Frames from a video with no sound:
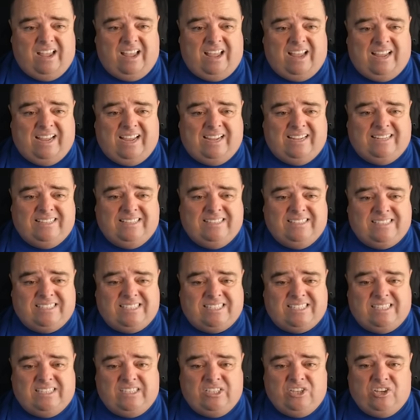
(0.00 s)
And
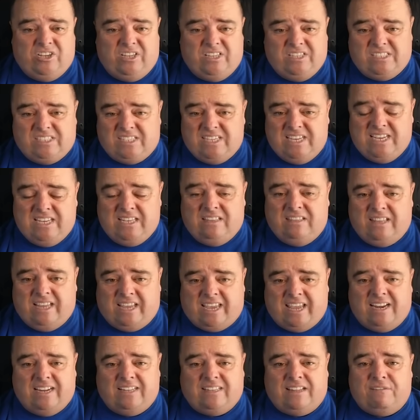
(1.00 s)
you can see the
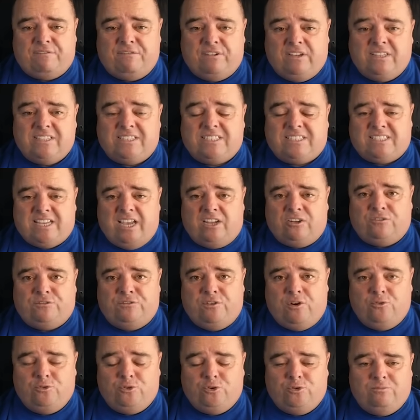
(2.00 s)
kind of different search
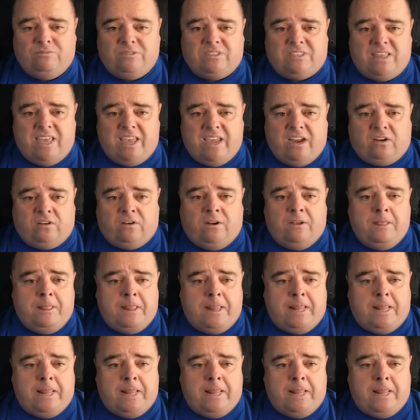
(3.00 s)
volumes there.